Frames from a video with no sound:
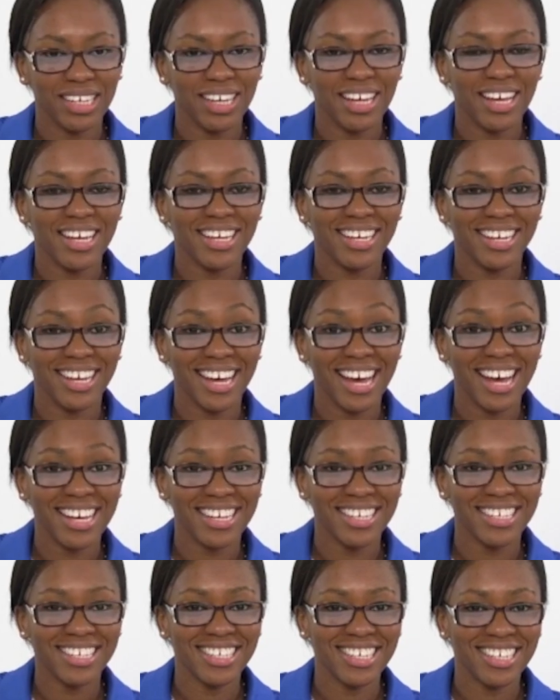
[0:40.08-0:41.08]

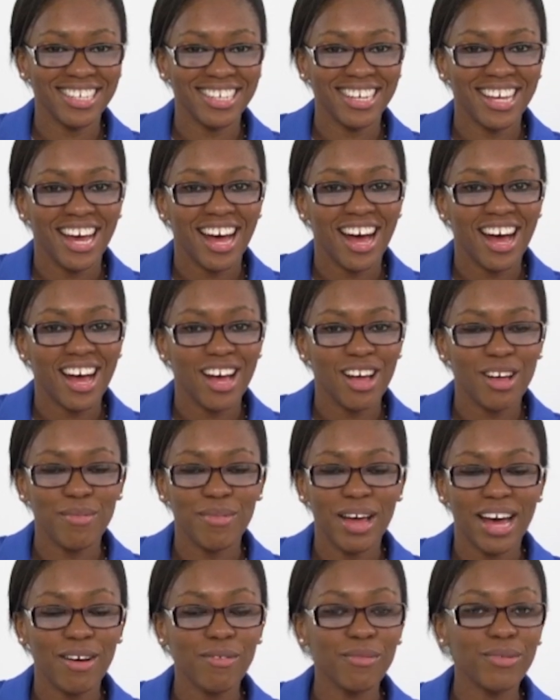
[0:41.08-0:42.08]
Yes,
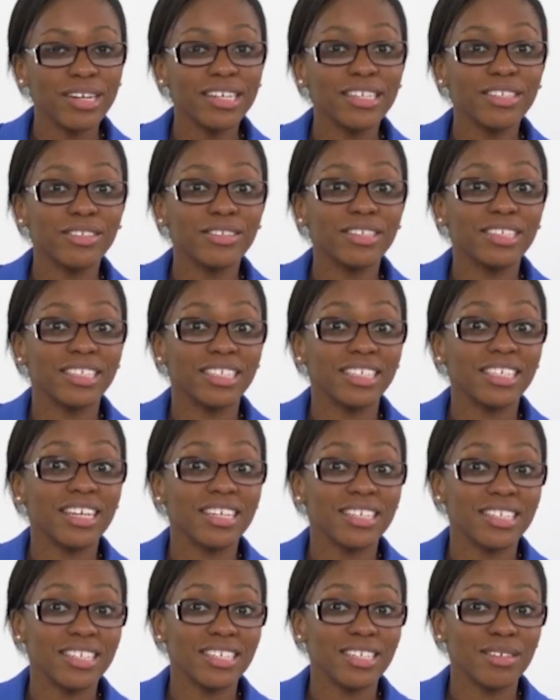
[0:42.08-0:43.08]
I wanted to discuss
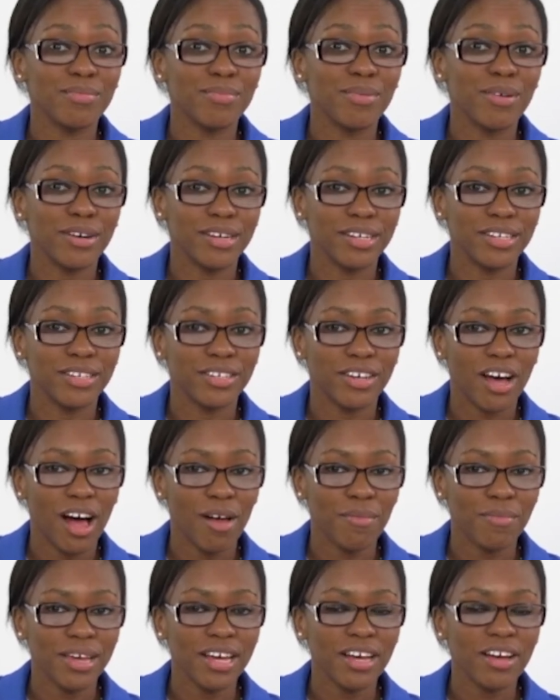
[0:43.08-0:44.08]
this important
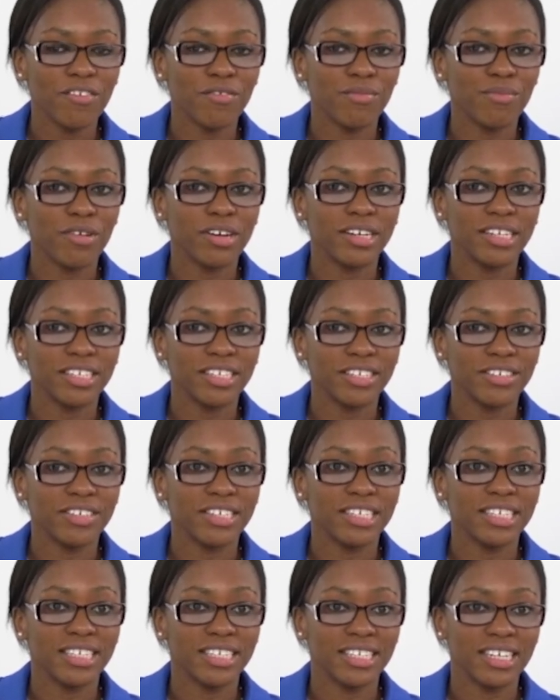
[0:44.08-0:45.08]
topic of monitoring
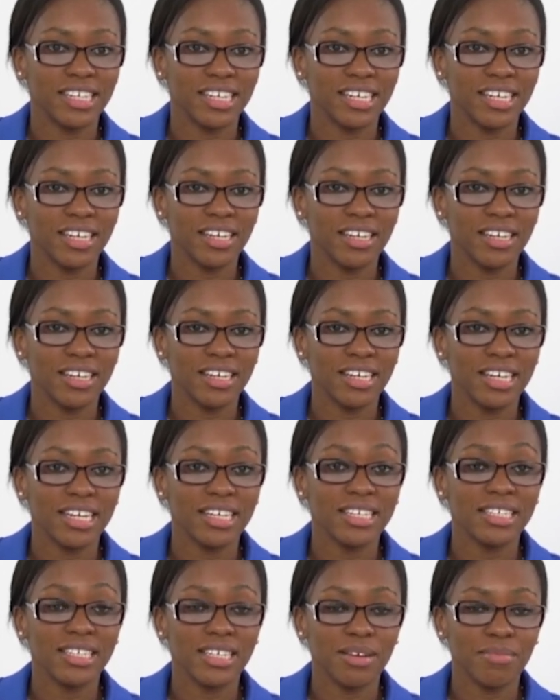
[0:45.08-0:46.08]
silica in
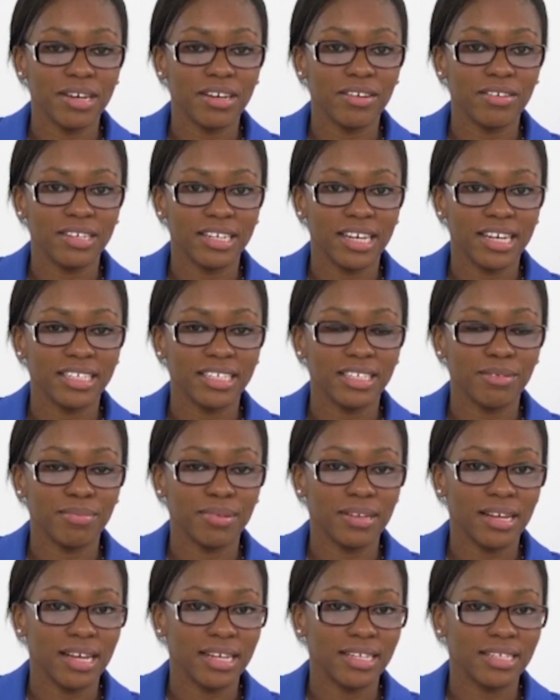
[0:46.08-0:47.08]
semiconductor
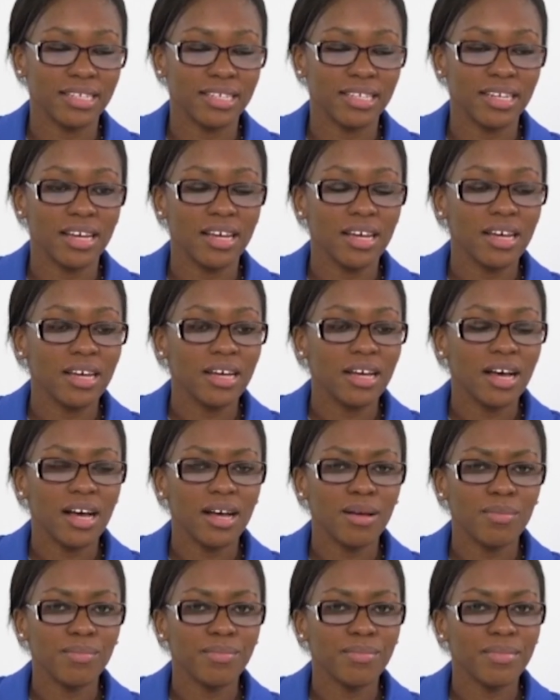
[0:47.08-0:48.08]
plants.
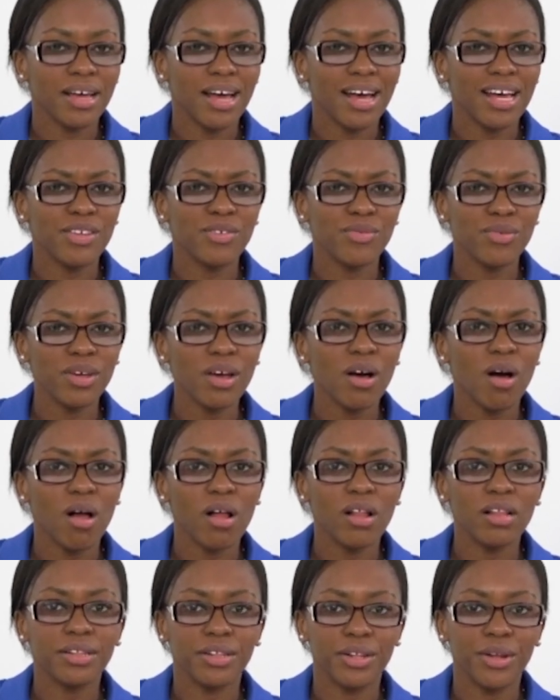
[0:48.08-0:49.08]
As we
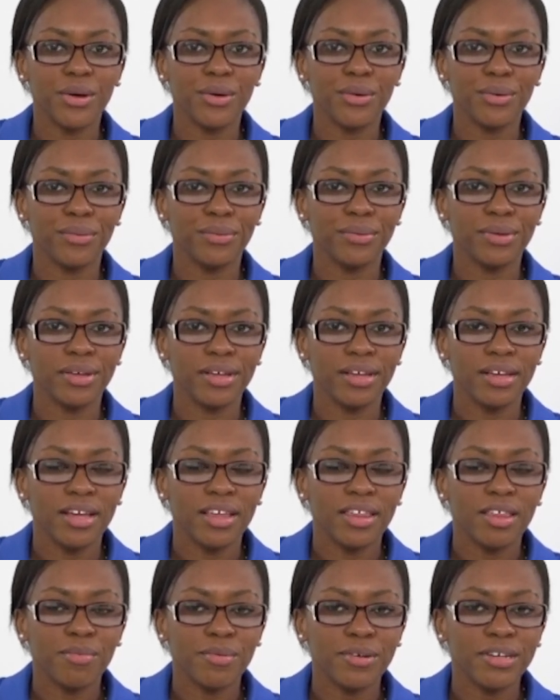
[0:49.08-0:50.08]
all know,
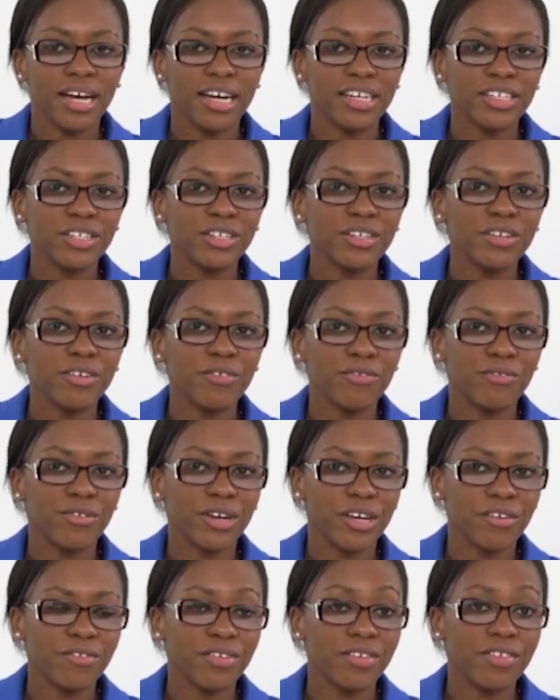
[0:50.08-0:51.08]
the production of
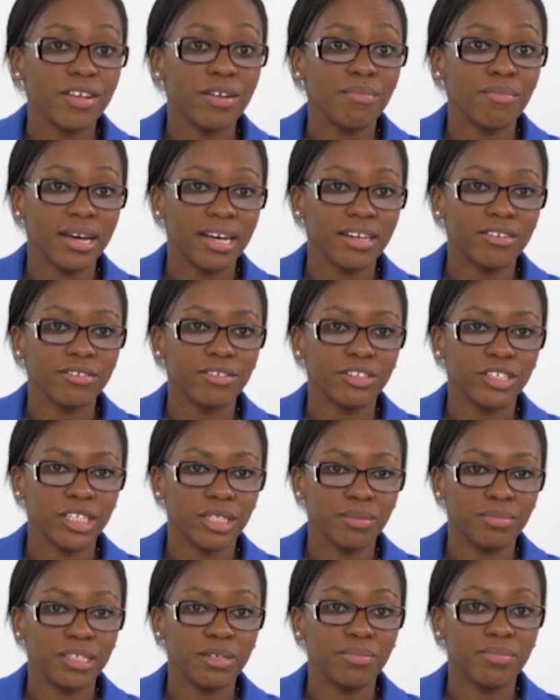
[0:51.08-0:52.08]
wafers and
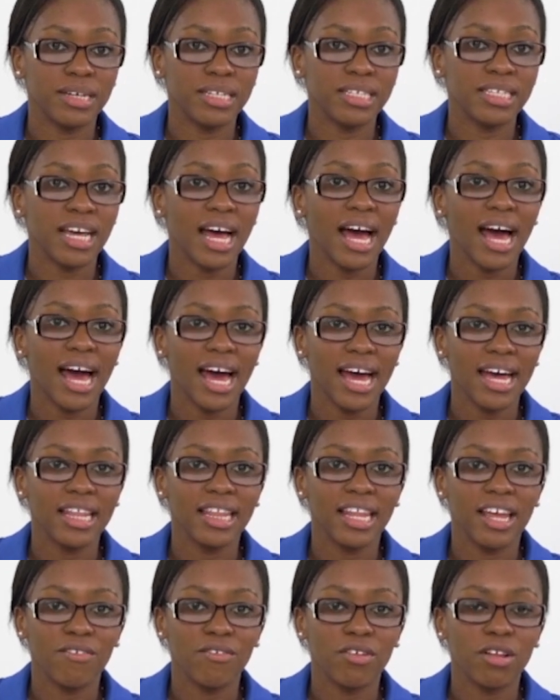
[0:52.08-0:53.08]
microchip demands a high
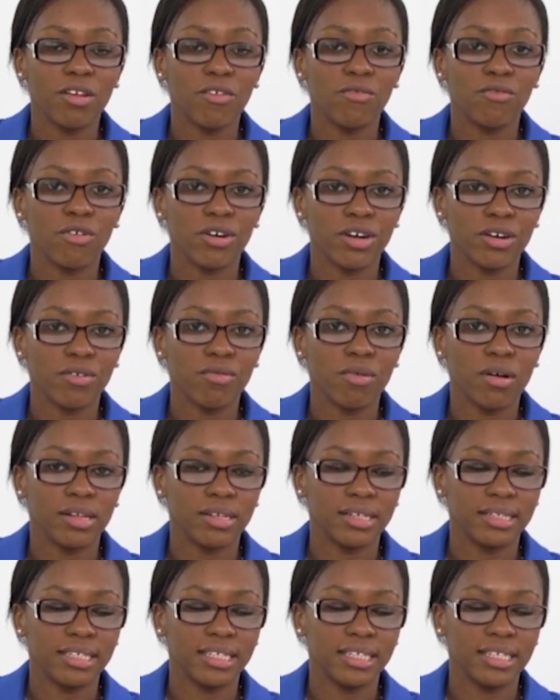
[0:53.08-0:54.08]
level of water
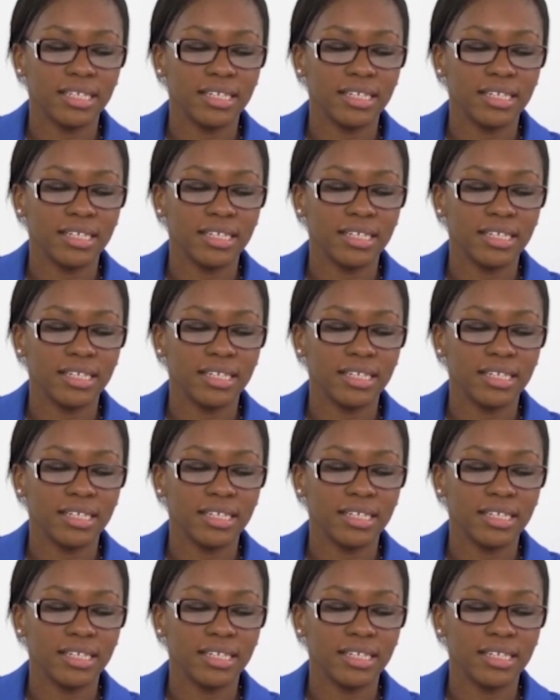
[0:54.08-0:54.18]
quality.